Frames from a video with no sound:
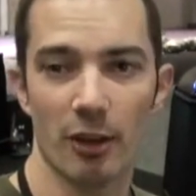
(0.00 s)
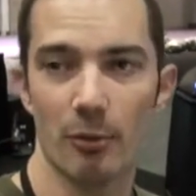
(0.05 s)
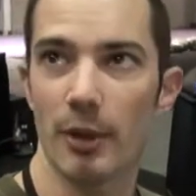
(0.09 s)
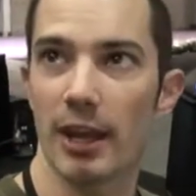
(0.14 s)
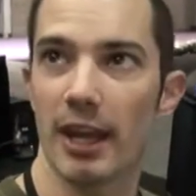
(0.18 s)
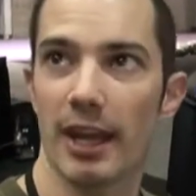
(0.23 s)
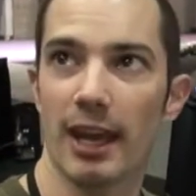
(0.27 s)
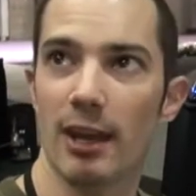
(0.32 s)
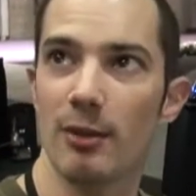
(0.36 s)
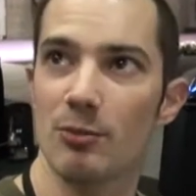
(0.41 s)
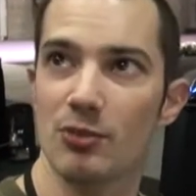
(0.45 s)
and
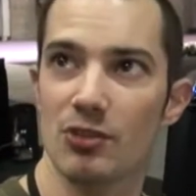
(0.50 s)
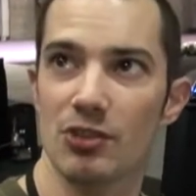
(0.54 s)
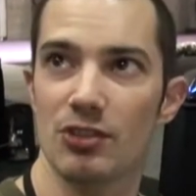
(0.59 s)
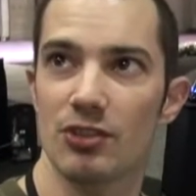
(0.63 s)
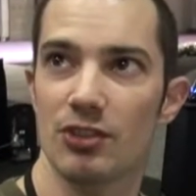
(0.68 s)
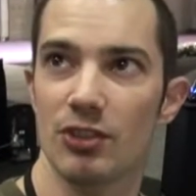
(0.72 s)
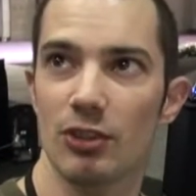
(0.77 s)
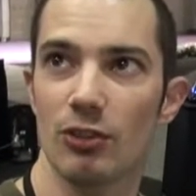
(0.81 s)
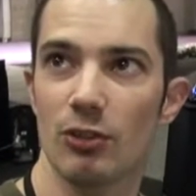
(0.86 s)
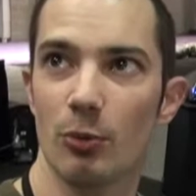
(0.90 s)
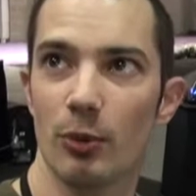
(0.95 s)
make games
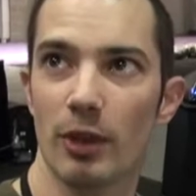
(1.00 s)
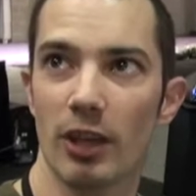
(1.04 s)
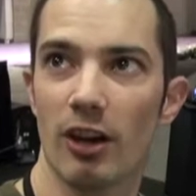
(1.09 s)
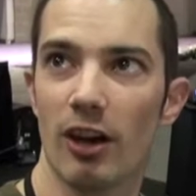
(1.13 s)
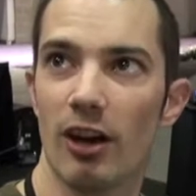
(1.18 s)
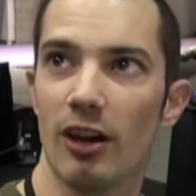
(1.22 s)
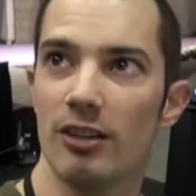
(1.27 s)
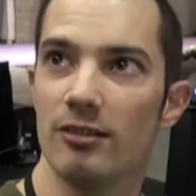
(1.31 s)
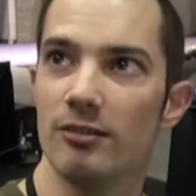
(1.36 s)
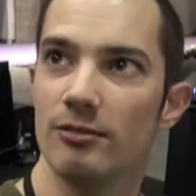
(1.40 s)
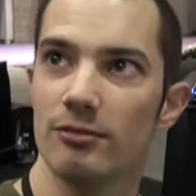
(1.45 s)
until we
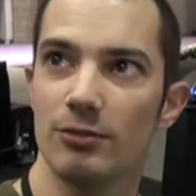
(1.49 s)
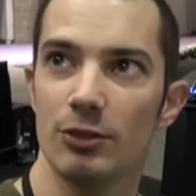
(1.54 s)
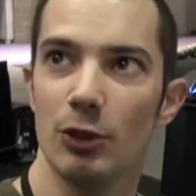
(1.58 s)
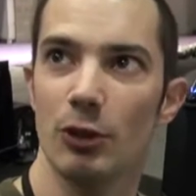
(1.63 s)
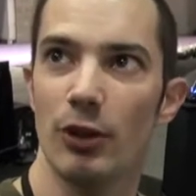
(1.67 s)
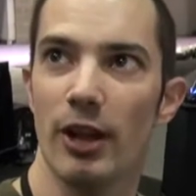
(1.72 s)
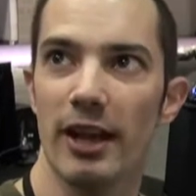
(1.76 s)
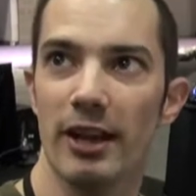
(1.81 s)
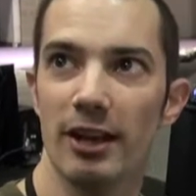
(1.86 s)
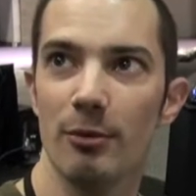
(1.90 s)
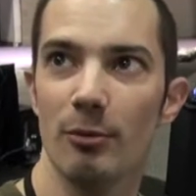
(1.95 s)
can't do
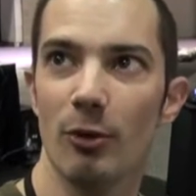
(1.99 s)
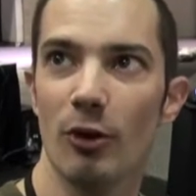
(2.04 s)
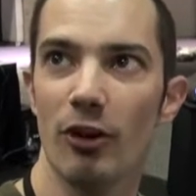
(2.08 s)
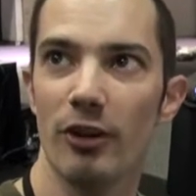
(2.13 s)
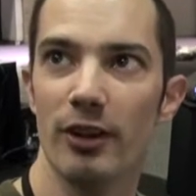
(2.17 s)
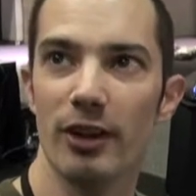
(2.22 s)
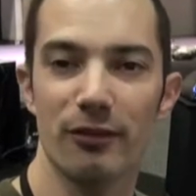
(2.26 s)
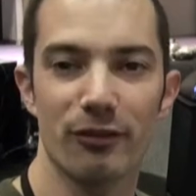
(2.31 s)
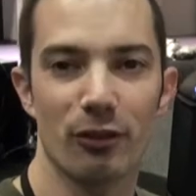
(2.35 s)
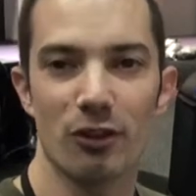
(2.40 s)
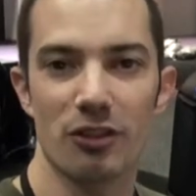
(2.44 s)
that anymore
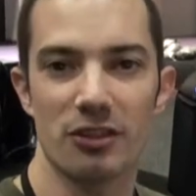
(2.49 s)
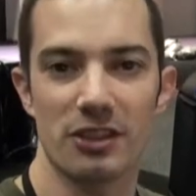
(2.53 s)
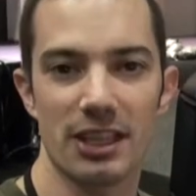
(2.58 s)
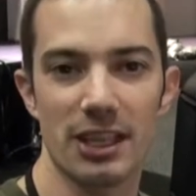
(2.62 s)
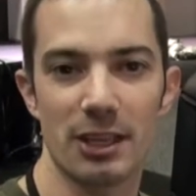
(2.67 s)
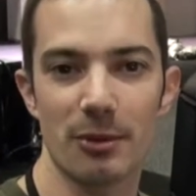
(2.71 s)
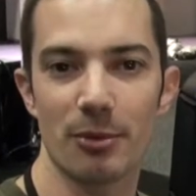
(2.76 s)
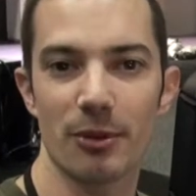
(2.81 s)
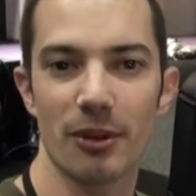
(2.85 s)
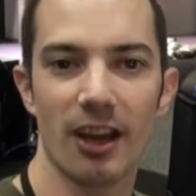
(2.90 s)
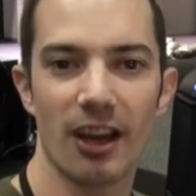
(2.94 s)
and then fall
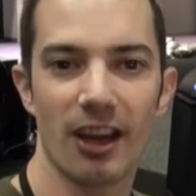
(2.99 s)
asleep.